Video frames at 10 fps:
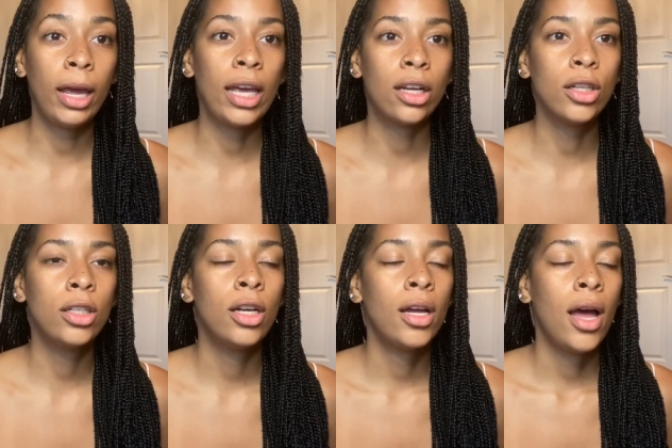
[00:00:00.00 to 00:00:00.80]

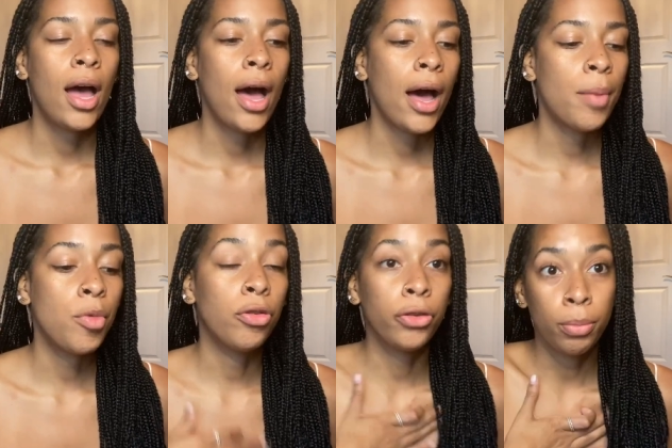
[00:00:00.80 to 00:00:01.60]
ankle
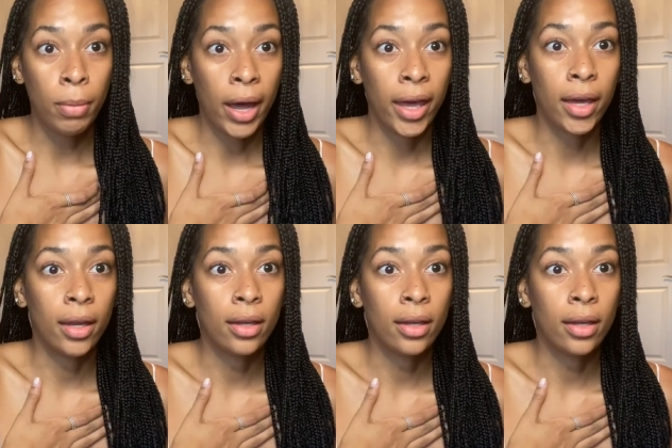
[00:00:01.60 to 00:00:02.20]
um, for my